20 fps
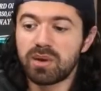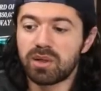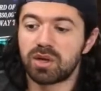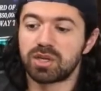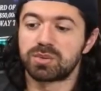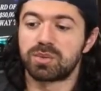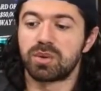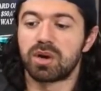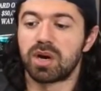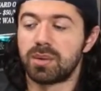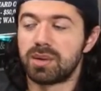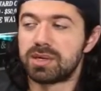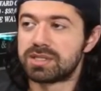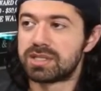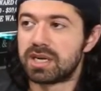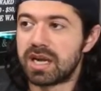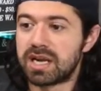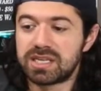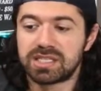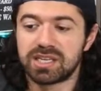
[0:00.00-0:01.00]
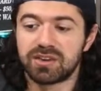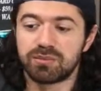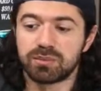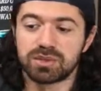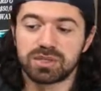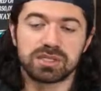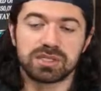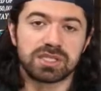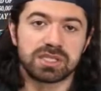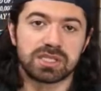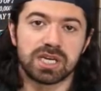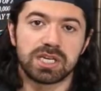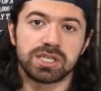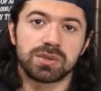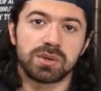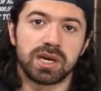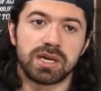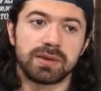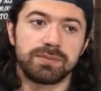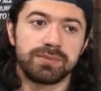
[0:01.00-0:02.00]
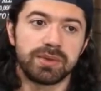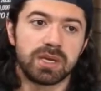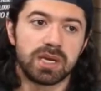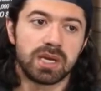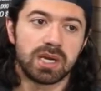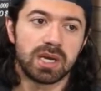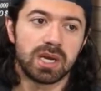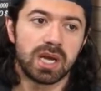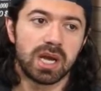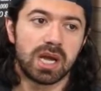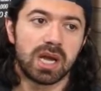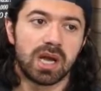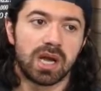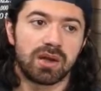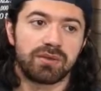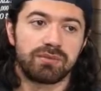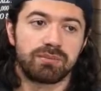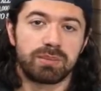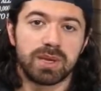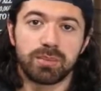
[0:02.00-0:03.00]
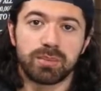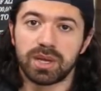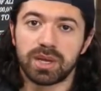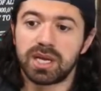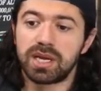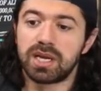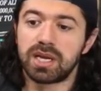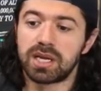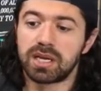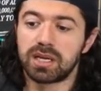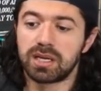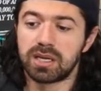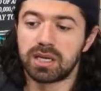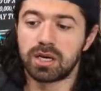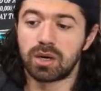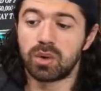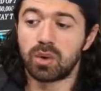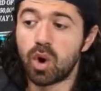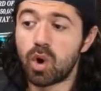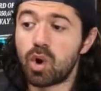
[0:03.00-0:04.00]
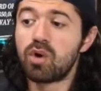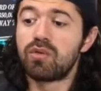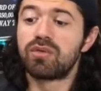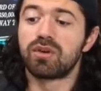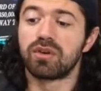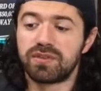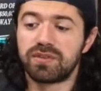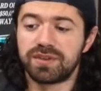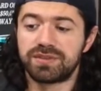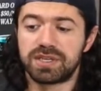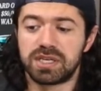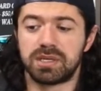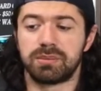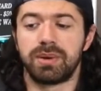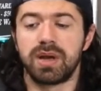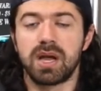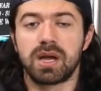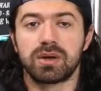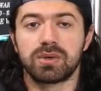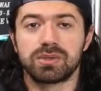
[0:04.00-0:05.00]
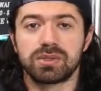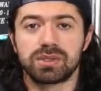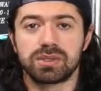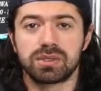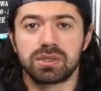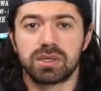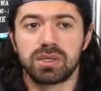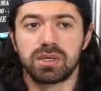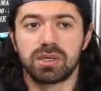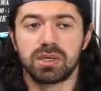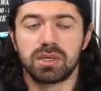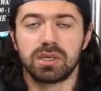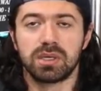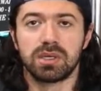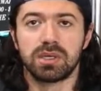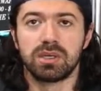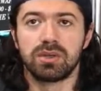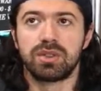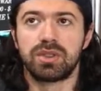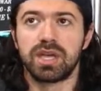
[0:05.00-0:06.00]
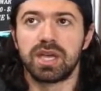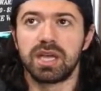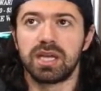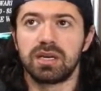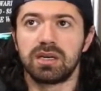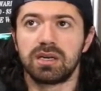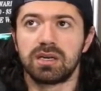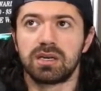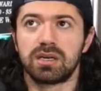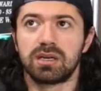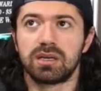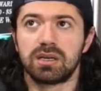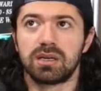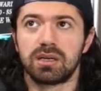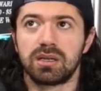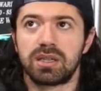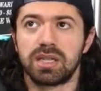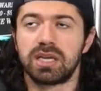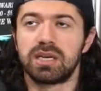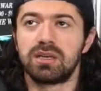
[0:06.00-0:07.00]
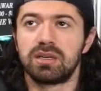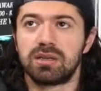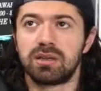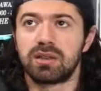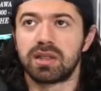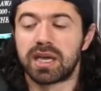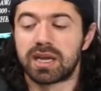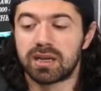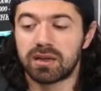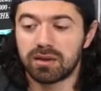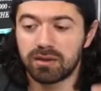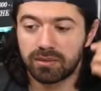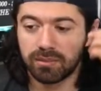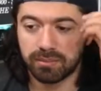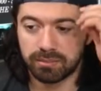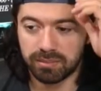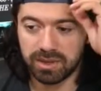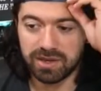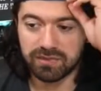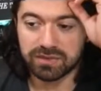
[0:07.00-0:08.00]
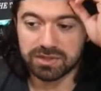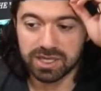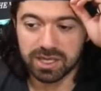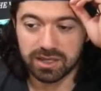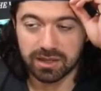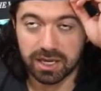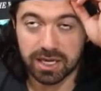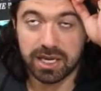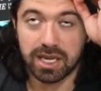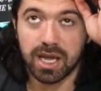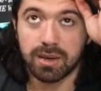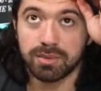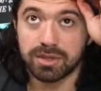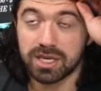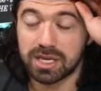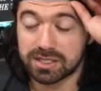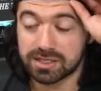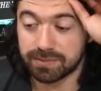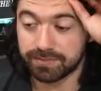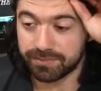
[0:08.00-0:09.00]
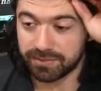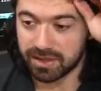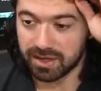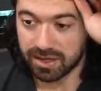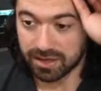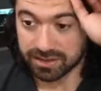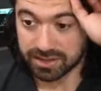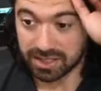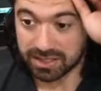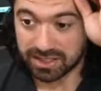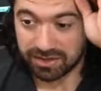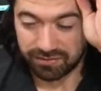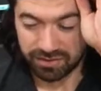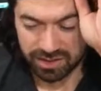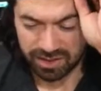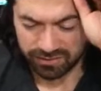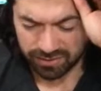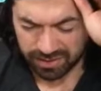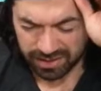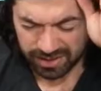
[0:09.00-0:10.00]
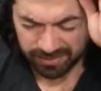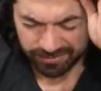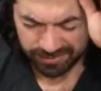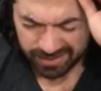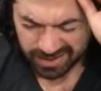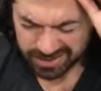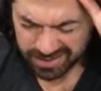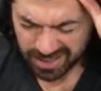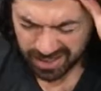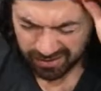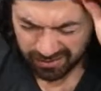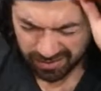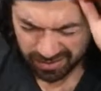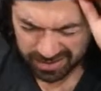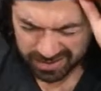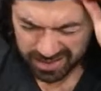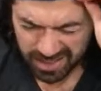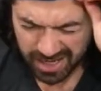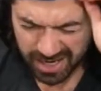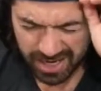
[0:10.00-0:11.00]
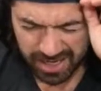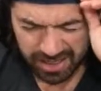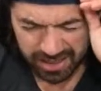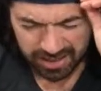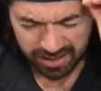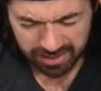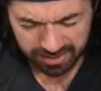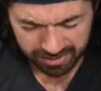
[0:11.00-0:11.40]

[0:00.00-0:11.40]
loss program has an 87% success rate of people hitting you know over 15 pounds, then then like me even say, like how about this? I'll say it even differently. Let's say let's say I had a